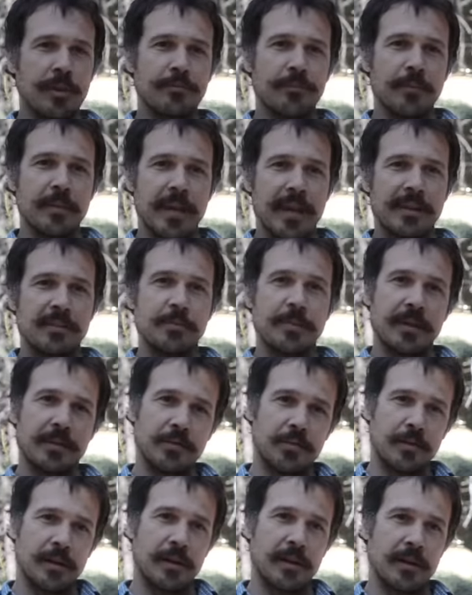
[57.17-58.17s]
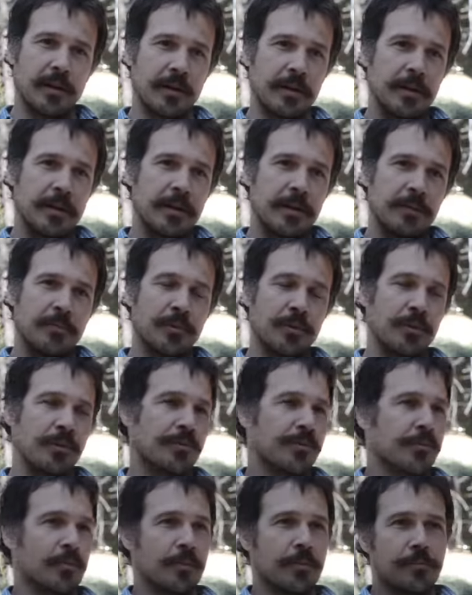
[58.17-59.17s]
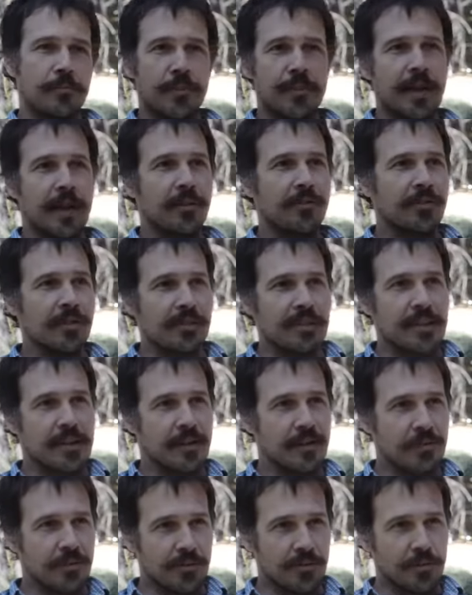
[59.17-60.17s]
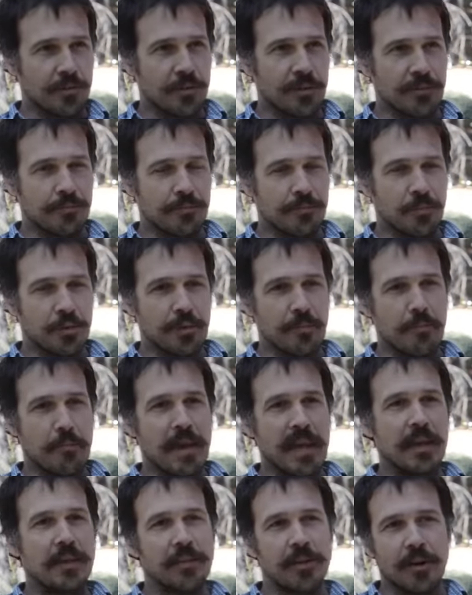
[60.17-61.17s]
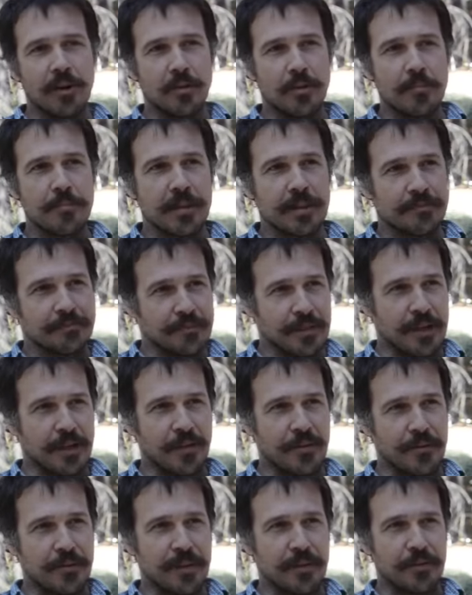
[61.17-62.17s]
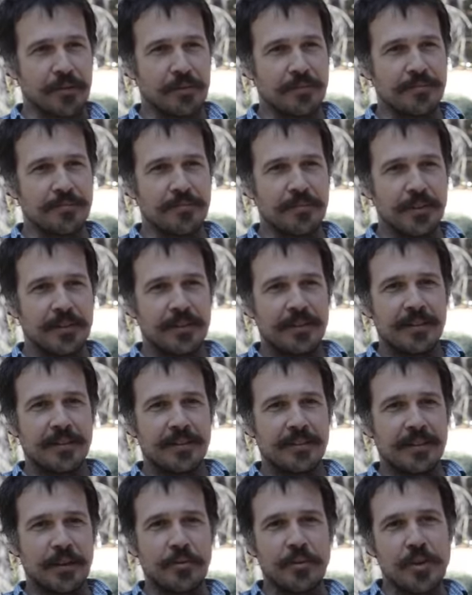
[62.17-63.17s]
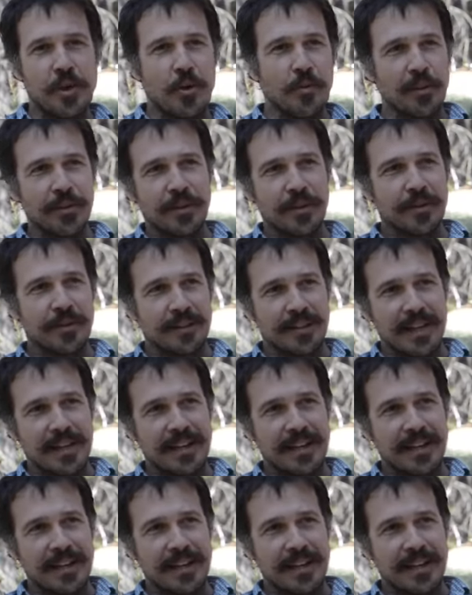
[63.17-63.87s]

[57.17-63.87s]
from the aspect where brewers for thousands of years would make their equipment. They would know what they